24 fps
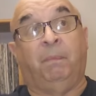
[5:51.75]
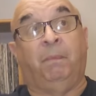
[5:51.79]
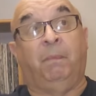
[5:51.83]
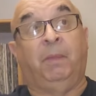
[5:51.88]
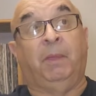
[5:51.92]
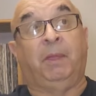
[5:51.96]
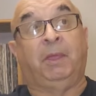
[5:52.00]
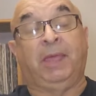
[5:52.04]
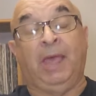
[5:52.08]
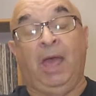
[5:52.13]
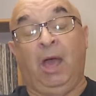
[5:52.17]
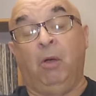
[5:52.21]

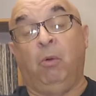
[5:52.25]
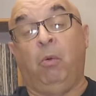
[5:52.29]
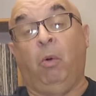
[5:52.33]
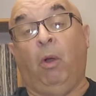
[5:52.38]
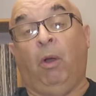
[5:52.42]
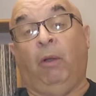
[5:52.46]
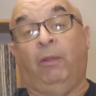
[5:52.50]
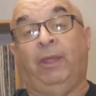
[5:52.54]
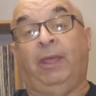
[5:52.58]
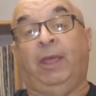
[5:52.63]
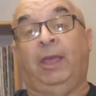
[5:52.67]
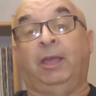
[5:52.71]
the sound
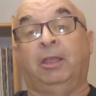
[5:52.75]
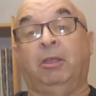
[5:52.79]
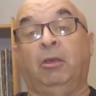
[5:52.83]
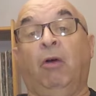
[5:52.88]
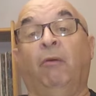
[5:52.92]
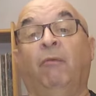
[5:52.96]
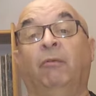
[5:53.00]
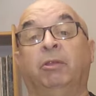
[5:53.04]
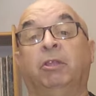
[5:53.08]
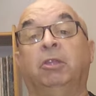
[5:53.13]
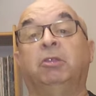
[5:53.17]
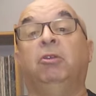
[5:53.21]
quality is
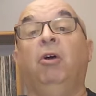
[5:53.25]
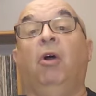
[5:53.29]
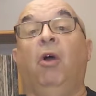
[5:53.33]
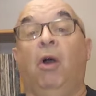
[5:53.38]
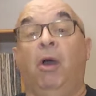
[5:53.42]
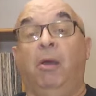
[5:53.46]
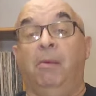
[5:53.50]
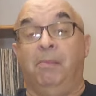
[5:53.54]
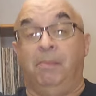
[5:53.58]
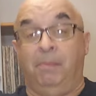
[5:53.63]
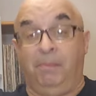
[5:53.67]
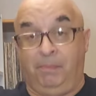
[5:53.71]
of its
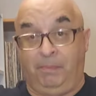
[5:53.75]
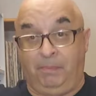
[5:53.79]
time.